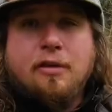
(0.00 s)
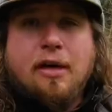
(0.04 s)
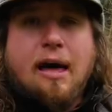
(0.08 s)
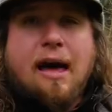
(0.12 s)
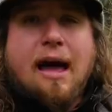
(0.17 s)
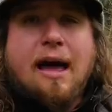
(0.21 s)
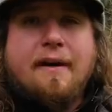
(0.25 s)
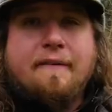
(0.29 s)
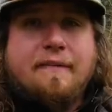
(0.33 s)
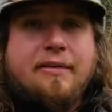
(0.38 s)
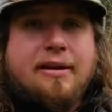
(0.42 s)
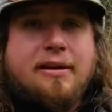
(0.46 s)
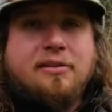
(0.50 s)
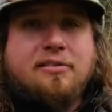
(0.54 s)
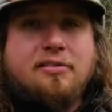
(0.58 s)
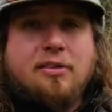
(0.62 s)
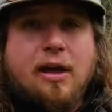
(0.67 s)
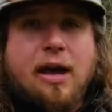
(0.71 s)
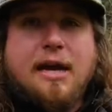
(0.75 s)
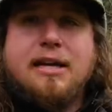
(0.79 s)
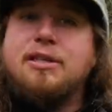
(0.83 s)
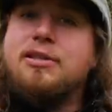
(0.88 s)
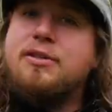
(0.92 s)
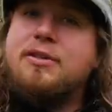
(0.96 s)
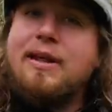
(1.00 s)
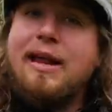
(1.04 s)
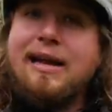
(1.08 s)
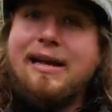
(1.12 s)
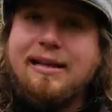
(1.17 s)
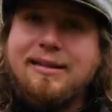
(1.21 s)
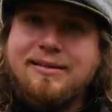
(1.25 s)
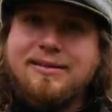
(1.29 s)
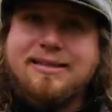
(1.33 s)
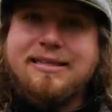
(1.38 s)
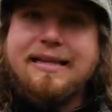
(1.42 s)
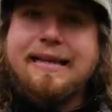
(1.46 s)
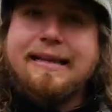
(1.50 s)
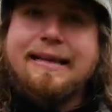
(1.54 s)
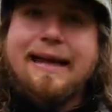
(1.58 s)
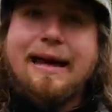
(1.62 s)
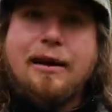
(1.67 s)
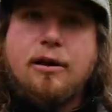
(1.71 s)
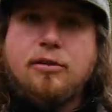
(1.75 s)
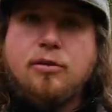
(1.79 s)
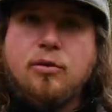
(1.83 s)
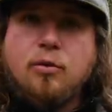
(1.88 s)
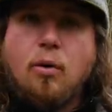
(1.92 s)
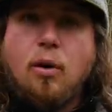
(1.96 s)
the high vis line so that I can see it
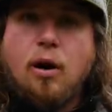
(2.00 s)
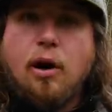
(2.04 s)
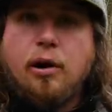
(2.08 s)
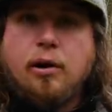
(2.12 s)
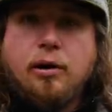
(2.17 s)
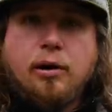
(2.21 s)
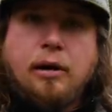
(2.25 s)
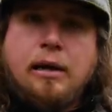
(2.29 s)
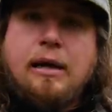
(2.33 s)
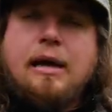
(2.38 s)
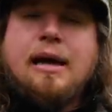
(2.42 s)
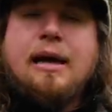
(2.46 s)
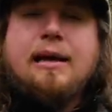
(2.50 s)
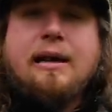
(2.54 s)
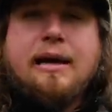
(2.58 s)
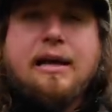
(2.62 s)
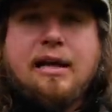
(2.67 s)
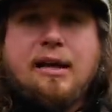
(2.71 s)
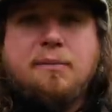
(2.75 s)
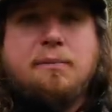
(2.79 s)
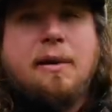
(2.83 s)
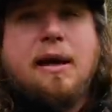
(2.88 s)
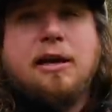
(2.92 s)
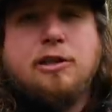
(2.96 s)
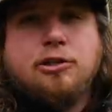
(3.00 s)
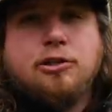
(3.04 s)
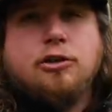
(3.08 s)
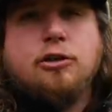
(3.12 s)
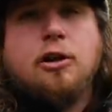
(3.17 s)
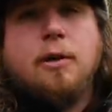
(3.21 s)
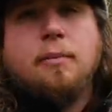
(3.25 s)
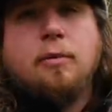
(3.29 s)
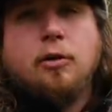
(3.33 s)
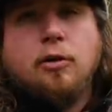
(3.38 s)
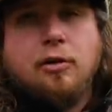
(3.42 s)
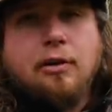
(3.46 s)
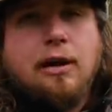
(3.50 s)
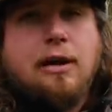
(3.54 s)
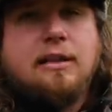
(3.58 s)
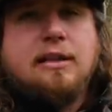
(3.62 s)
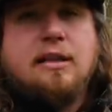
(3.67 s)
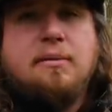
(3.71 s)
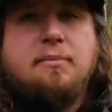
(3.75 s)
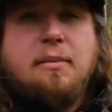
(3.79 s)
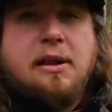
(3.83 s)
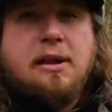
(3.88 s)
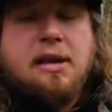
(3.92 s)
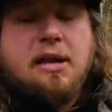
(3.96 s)
out on the water and I can make sure I'm
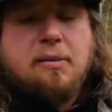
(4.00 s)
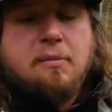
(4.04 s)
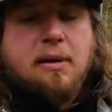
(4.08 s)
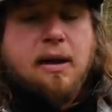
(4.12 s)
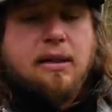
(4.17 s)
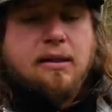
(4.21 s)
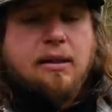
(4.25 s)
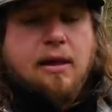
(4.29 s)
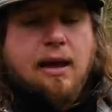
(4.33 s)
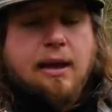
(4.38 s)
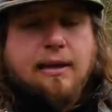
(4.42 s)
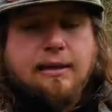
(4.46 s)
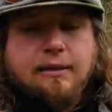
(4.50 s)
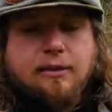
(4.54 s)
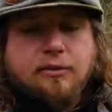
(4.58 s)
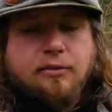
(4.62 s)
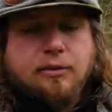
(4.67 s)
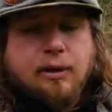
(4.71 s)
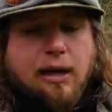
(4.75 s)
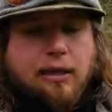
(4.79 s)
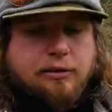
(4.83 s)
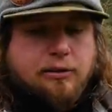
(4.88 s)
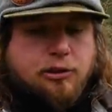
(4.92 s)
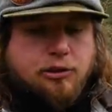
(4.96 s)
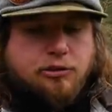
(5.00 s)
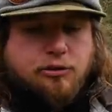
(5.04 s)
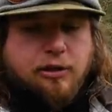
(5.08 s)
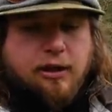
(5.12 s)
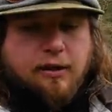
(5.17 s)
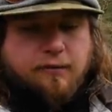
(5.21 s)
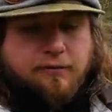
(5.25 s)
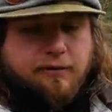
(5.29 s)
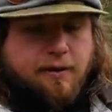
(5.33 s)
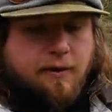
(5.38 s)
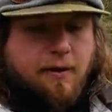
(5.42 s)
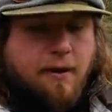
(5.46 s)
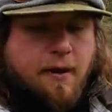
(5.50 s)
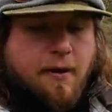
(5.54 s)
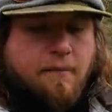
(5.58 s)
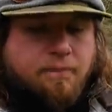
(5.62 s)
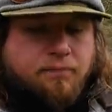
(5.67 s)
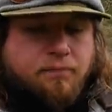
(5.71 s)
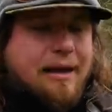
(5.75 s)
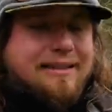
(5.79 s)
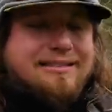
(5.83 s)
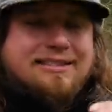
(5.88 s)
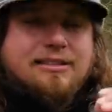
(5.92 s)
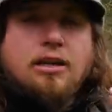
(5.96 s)
correctly mending my line throughout the drift.
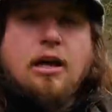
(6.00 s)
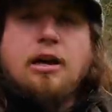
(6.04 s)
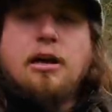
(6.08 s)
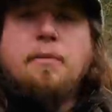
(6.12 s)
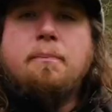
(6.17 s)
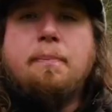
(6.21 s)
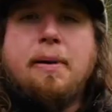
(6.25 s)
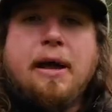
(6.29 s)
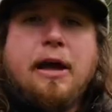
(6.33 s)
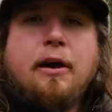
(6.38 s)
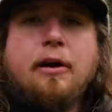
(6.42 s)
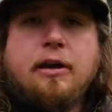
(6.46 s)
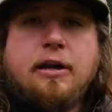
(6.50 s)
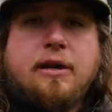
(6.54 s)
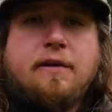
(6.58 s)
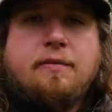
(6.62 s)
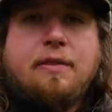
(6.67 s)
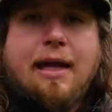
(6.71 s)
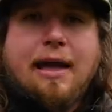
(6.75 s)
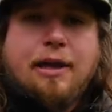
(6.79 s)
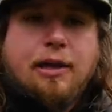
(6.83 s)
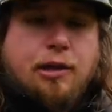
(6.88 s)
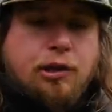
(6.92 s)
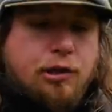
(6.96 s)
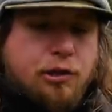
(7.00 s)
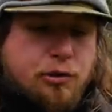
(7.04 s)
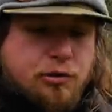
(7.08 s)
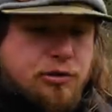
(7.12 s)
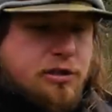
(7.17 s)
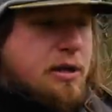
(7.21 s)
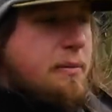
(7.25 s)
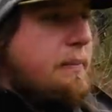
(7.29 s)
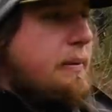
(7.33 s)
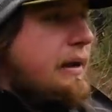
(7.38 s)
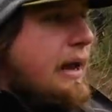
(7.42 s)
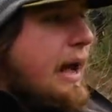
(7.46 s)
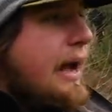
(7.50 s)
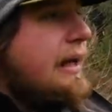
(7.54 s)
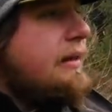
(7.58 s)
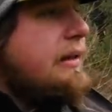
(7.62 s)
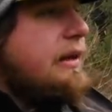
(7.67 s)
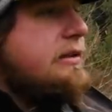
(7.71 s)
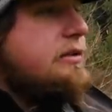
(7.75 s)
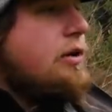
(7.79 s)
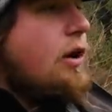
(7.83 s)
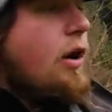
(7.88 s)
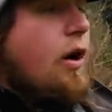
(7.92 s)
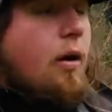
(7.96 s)
It's not imperative that you use it, but I
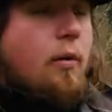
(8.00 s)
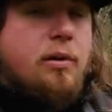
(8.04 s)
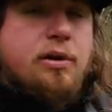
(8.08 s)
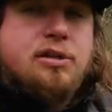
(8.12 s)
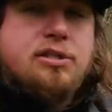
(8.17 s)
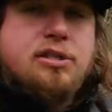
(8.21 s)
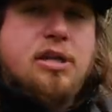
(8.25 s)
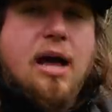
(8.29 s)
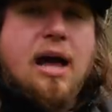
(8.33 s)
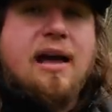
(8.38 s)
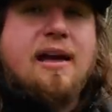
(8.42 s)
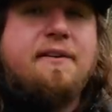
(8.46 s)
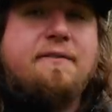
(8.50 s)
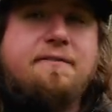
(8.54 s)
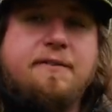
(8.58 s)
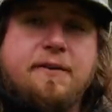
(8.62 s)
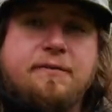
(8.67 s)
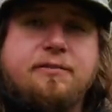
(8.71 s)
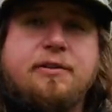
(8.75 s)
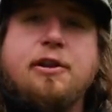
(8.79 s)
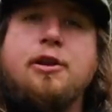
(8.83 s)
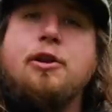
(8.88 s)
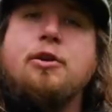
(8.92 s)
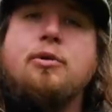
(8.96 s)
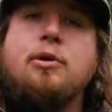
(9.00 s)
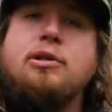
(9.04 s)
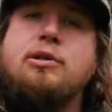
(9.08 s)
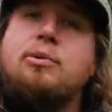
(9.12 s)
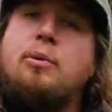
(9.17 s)
like to always tie a 15 to a